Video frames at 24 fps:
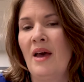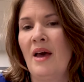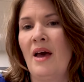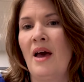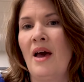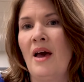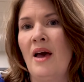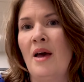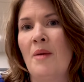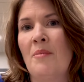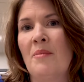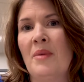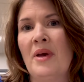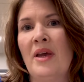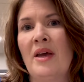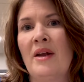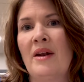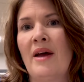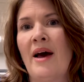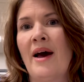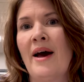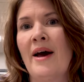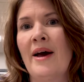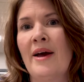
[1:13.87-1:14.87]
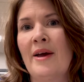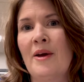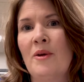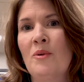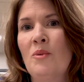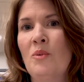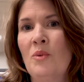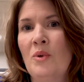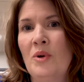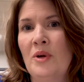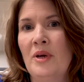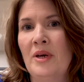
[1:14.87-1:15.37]
And I
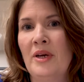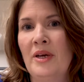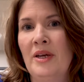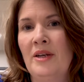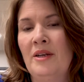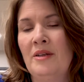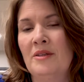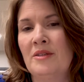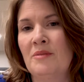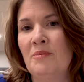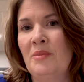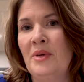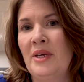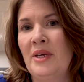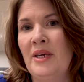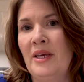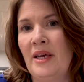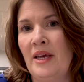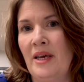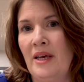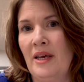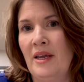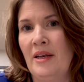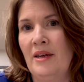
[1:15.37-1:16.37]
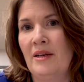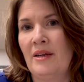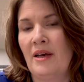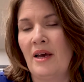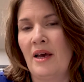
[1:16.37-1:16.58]
would begin,